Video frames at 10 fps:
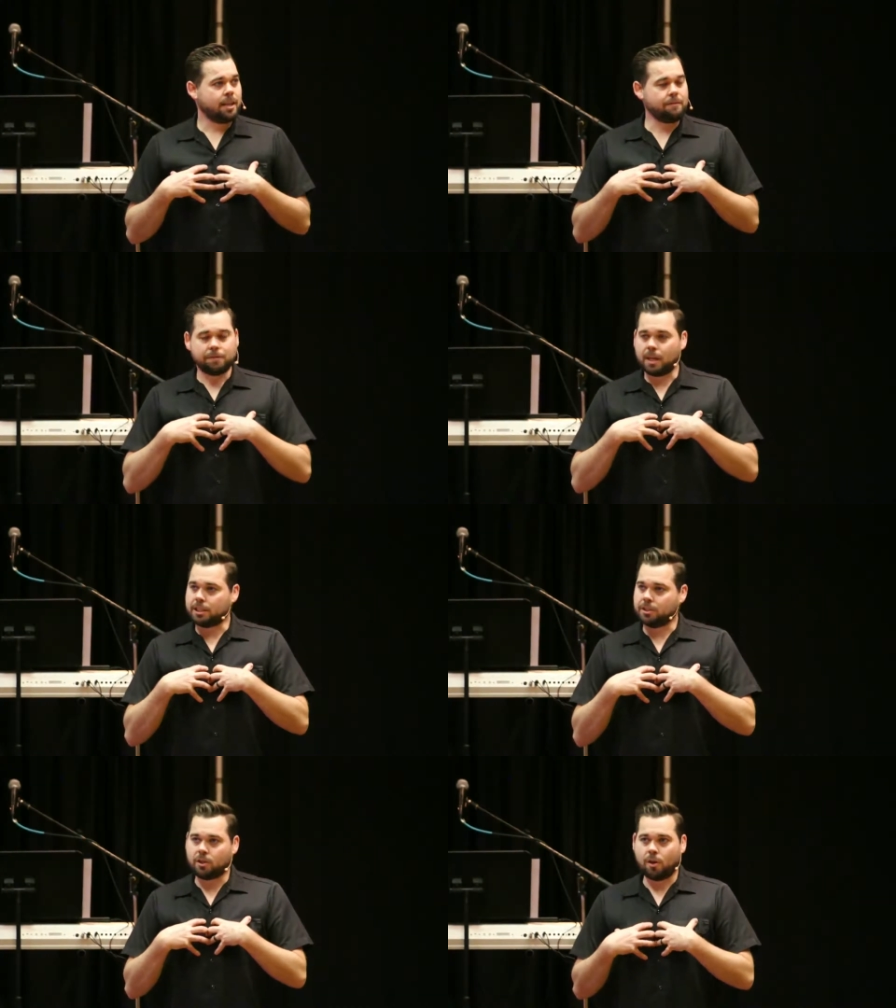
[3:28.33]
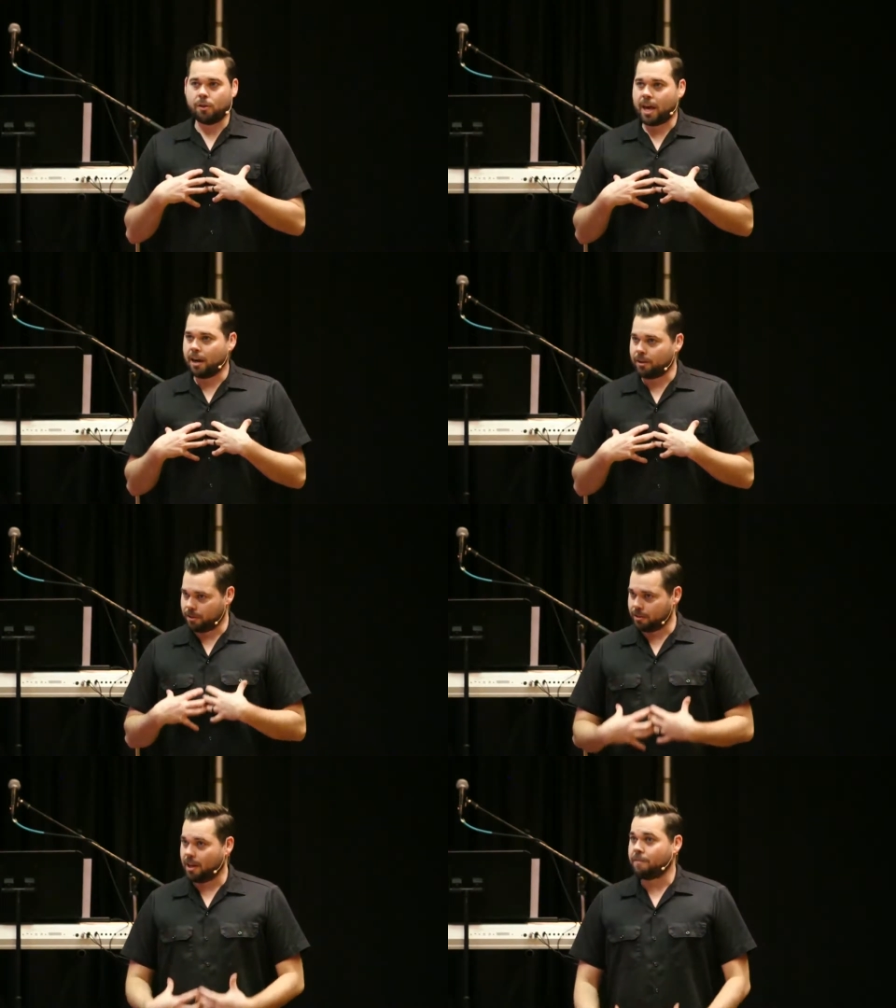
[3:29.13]
it flushes all that
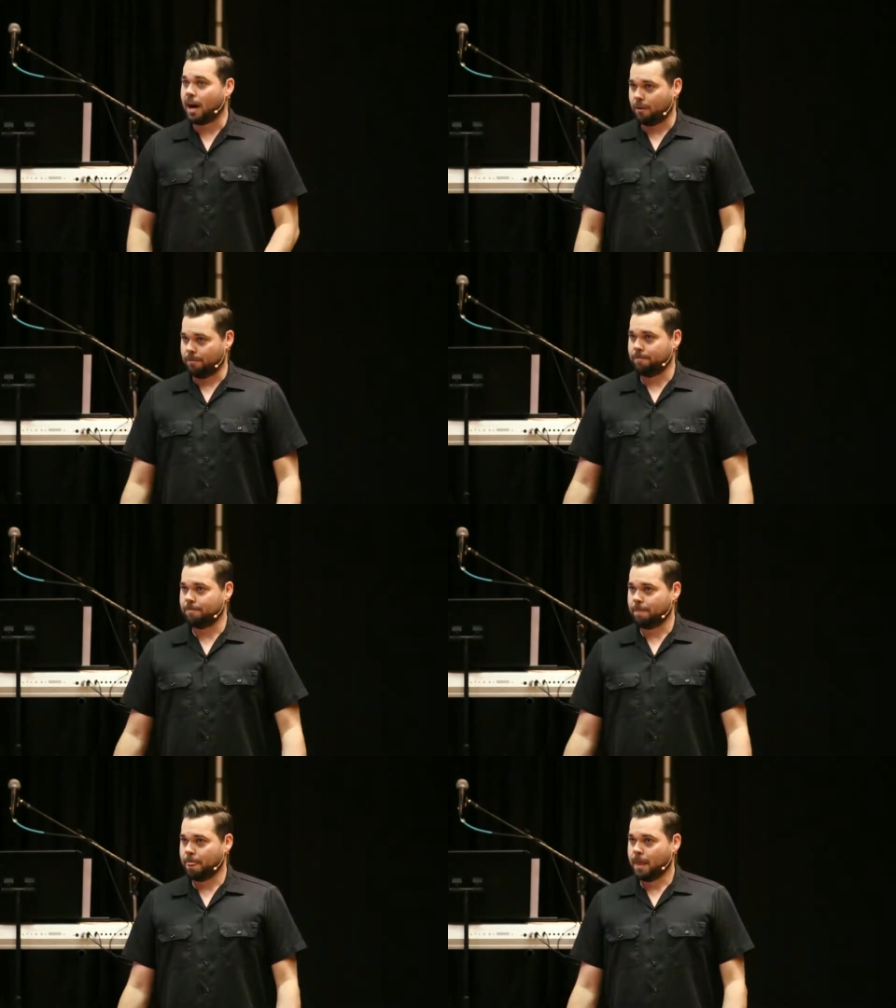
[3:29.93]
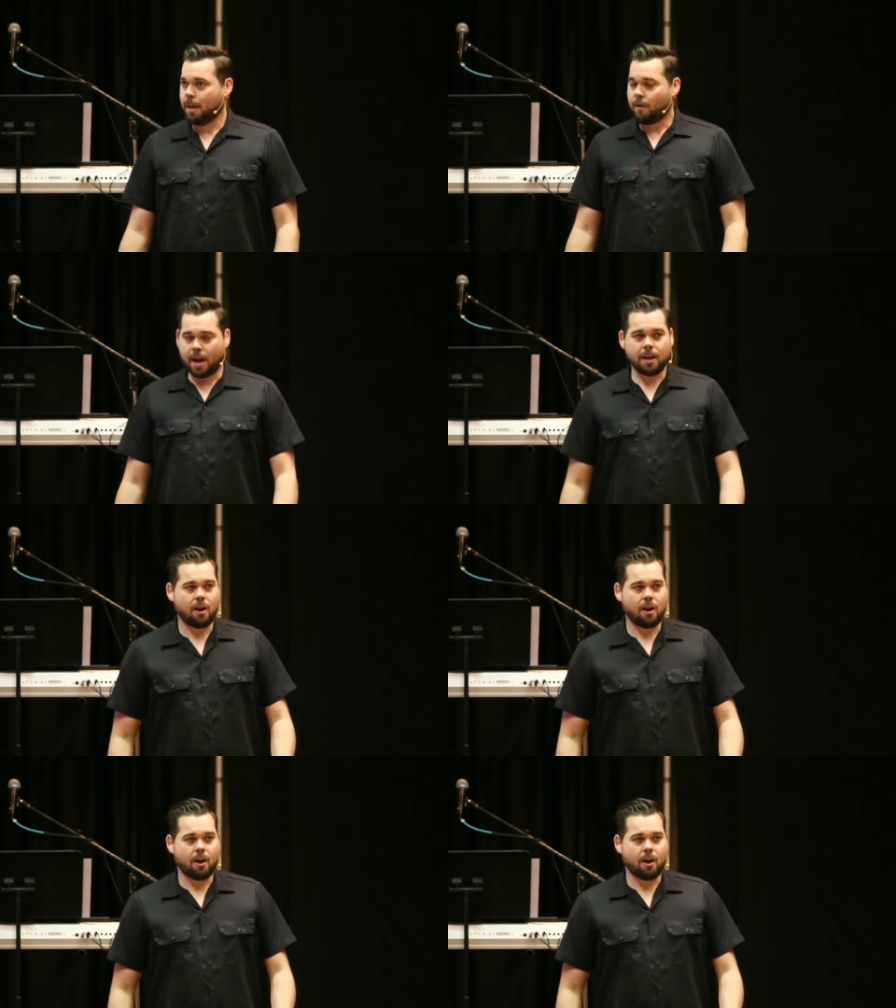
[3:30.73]
other stuff out, right?